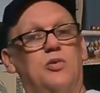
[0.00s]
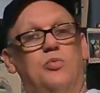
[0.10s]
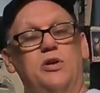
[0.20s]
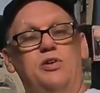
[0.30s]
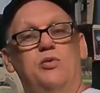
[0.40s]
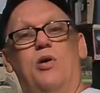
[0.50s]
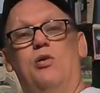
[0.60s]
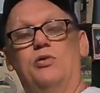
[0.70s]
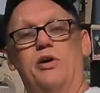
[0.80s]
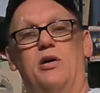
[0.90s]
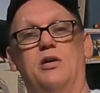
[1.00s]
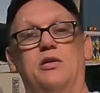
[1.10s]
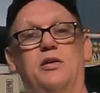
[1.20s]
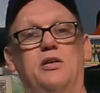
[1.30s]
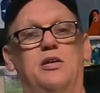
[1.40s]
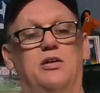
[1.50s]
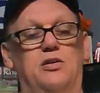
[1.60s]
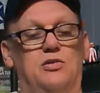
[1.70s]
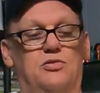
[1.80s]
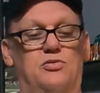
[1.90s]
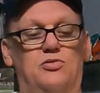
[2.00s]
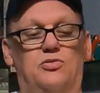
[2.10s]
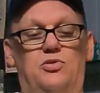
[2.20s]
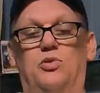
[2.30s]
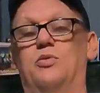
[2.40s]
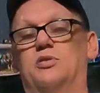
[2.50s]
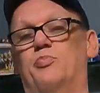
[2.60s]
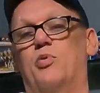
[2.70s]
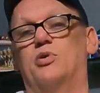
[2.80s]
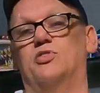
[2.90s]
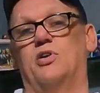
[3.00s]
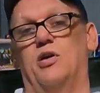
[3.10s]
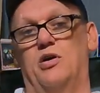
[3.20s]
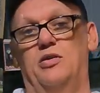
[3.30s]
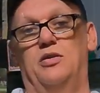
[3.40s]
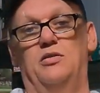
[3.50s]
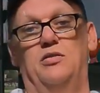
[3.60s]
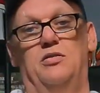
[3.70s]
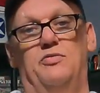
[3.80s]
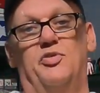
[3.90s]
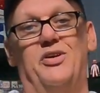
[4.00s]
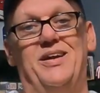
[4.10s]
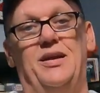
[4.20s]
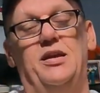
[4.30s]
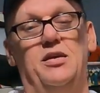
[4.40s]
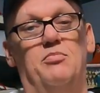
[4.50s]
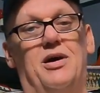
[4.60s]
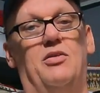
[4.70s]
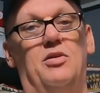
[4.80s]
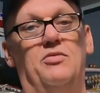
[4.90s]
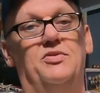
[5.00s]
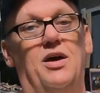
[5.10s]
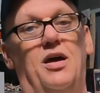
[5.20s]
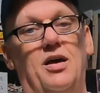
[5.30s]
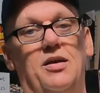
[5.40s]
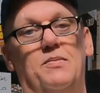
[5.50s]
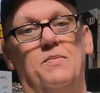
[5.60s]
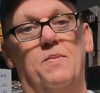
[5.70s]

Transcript: when you hold on to a sports card for any amount of time.